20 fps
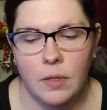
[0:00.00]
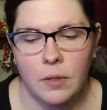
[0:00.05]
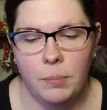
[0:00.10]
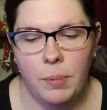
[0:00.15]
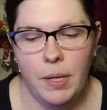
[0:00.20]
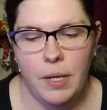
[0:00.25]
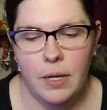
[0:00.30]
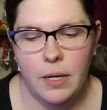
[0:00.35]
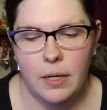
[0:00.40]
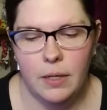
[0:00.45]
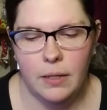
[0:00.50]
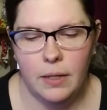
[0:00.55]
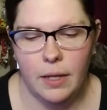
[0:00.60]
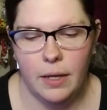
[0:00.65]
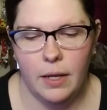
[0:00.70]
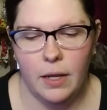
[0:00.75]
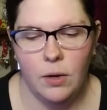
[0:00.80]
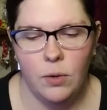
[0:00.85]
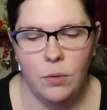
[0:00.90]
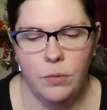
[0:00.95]
depending,
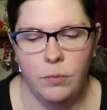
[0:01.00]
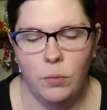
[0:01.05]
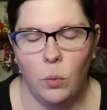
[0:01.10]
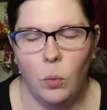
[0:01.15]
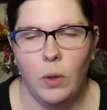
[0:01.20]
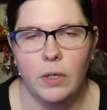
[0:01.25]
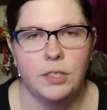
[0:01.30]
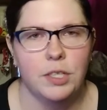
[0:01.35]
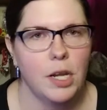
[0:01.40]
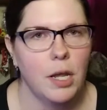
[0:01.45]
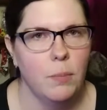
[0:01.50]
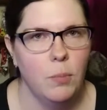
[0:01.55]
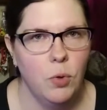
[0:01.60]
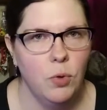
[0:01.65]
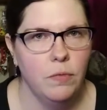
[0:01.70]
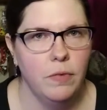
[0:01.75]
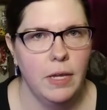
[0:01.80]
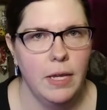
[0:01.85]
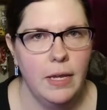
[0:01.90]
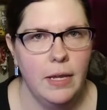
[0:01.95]
like, oh, if we're watching a
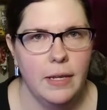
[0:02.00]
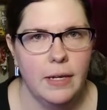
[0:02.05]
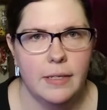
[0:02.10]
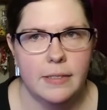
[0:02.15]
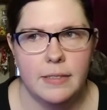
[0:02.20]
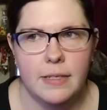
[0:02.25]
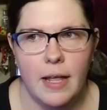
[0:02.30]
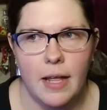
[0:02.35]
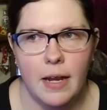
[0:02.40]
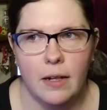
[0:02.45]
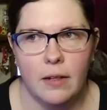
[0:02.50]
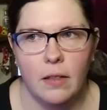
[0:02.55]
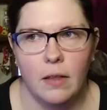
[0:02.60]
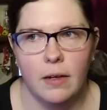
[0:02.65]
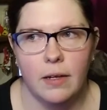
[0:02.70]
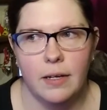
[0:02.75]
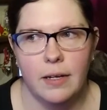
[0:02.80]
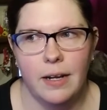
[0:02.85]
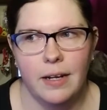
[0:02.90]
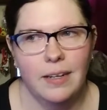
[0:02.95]
movie and it's 9
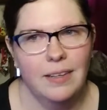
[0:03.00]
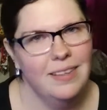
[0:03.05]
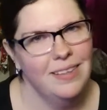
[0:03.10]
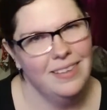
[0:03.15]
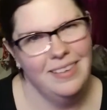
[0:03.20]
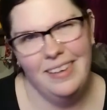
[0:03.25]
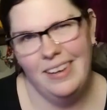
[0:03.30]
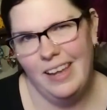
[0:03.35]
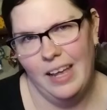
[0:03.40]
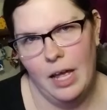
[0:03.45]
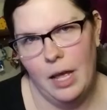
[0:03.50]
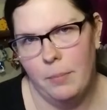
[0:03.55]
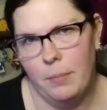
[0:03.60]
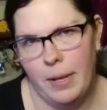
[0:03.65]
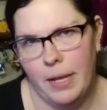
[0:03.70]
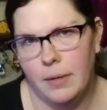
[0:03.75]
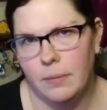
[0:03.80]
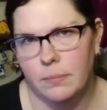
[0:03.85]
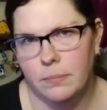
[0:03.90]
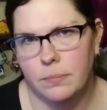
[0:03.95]
o'clock at night, then yeah, I
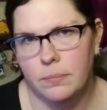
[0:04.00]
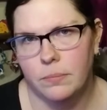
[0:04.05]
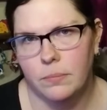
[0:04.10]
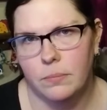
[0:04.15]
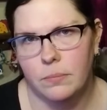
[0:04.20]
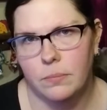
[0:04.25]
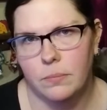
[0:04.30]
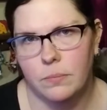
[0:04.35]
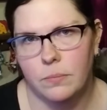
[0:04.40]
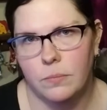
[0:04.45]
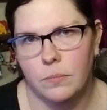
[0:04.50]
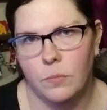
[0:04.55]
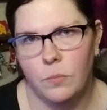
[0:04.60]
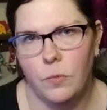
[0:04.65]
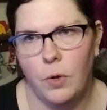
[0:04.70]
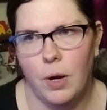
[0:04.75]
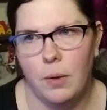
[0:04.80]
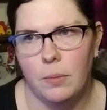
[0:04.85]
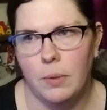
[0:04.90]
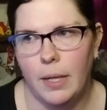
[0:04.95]
might
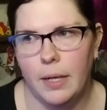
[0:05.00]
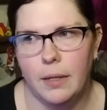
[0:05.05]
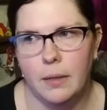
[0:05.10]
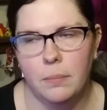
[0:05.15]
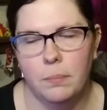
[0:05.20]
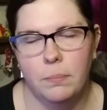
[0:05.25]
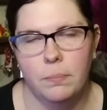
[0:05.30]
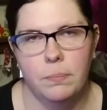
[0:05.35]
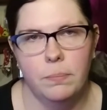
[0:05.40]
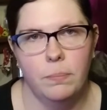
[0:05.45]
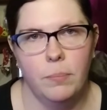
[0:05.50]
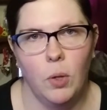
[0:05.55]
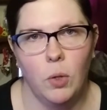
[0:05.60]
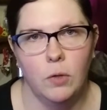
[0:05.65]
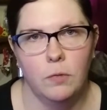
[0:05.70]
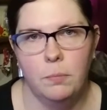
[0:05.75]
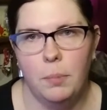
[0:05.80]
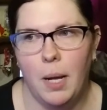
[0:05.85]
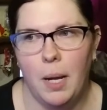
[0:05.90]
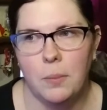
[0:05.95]
grab like a
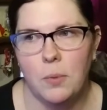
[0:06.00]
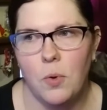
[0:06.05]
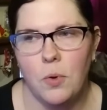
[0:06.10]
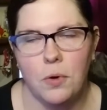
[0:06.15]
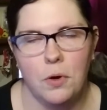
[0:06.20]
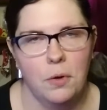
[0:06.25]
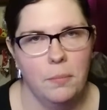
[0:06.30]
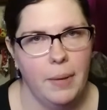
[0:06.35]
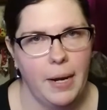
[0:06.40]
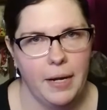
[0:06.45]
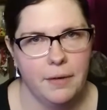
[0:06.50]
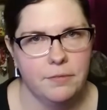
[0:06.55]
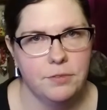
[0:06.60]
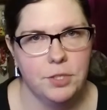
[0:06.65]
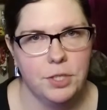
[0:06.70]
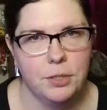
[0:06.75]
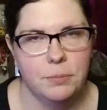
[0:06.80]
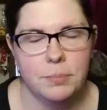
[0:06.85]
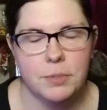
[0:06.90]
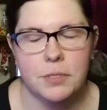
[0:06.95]
bowl of popcorn or a bag of
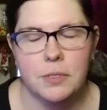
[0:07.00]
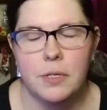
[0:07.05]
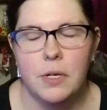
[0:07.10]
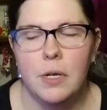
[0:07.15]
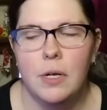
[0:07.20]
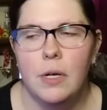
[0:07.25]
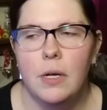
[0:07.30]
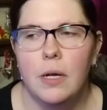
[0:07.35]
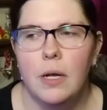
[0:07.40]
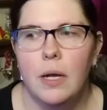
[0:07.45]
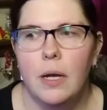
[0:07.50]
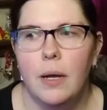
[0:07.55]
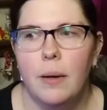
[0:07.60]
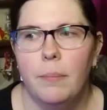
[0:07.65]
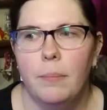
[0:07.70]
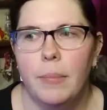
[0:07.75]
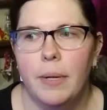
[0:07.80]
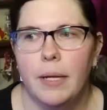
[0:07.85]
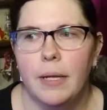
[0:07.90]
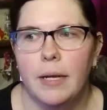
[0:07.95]
chips.
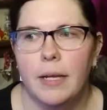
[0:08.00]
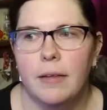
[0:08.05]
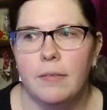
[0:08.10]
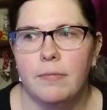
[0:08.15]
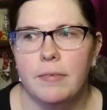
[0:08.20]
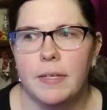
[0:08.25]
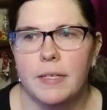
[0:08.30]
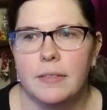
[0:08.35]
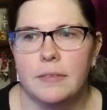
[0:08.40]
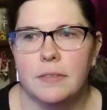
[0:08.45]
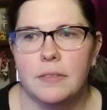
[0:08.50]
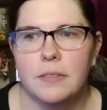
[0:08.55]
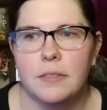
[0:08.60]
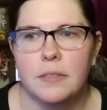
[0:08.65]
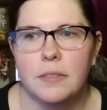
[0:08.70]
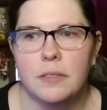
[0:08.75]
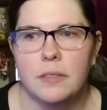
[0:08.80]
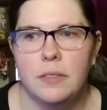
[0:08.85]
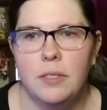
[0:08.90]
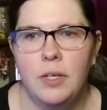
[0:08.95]
But if
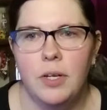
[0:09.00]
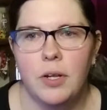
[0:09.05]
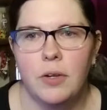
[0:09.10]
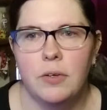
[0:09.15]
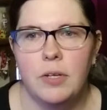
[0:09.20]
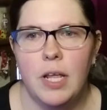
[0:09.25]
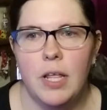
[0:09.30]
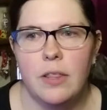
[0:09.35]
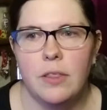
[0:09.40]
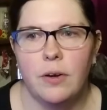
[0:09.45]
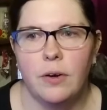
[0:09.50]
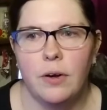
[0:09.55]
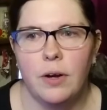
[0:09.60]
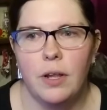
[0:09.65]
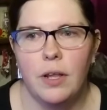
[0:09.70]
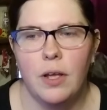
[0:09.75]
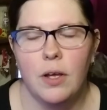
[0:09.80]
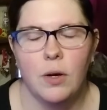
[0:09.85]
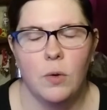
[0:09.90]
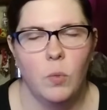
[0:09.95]
it's, you know,
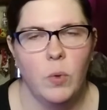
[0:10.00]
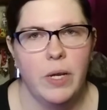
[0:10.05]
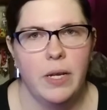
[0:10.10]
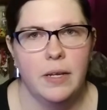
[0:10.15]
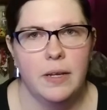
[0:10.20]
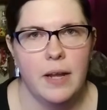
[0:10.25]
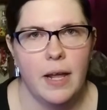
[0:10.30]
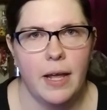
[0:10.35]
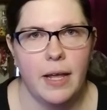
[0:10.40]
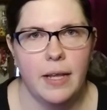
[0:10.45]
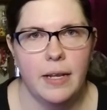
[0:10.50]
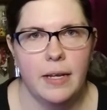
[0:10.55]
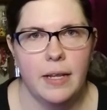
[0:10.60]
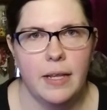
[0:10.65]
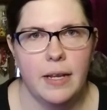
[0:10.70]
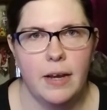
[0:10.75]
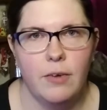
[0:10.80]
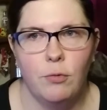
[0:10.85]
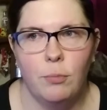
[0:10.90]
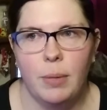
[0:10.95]
10:30 on a weeknight
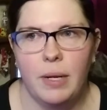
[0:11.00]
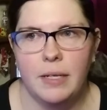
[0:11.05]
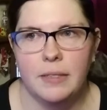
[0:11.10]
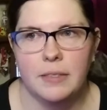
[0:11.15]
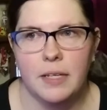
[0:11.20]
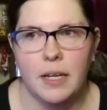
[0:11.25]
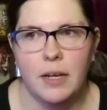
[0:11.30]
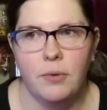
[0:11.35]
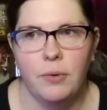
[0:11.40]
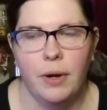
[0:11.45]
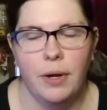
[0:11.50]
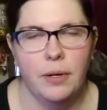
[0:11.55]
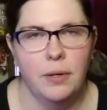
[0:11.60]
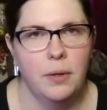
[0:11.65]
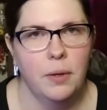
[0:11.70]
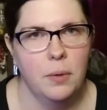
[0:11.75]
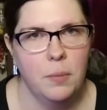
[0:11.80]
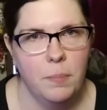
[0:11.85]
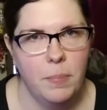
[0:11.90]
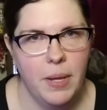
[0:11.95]
and everybody's getting ready to
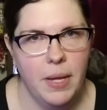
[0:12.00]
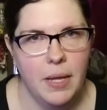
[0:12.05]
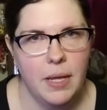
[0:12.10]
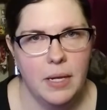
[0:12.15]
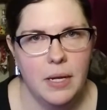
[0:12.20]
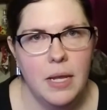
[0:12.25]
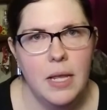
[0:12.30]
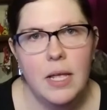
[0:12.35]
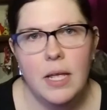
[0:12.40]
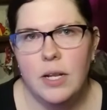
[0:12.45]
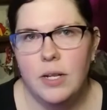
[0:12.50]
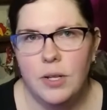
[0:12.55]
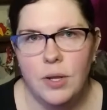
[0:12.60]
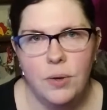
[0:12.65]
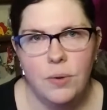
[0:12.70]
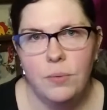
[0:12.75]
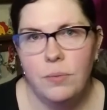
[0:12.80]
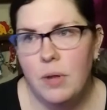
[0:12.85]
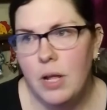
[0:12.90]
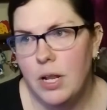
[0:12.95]
go to bed,
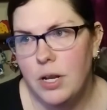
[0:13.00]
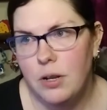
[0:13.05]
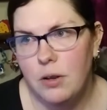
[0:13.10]
no,